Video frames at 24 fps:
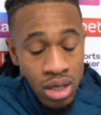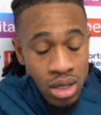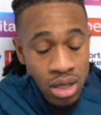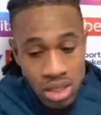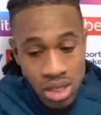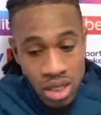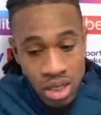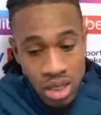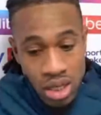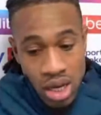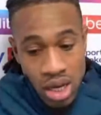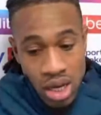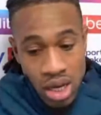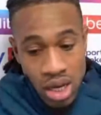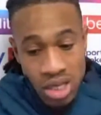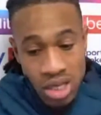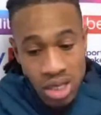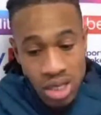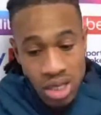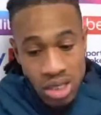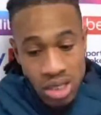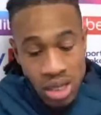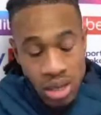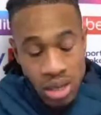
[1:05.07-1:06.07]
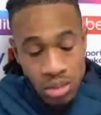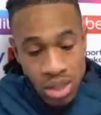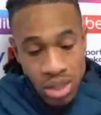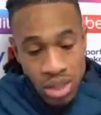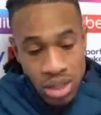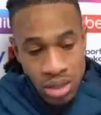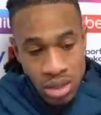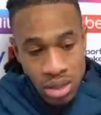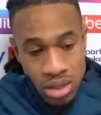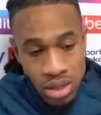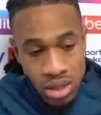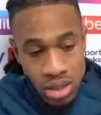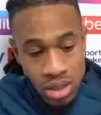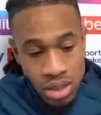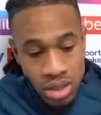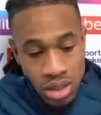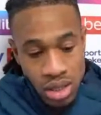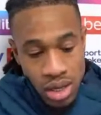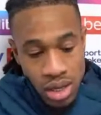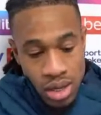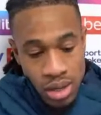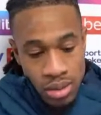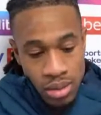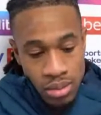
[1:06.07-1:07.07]
concede again in the set
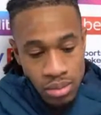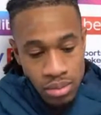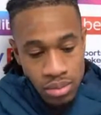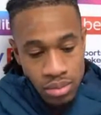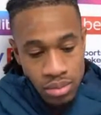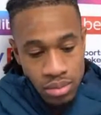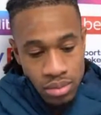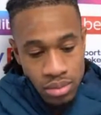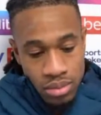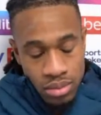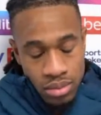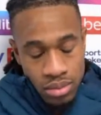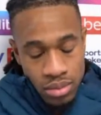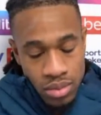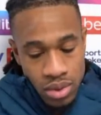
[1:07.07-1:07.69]
piece. Um,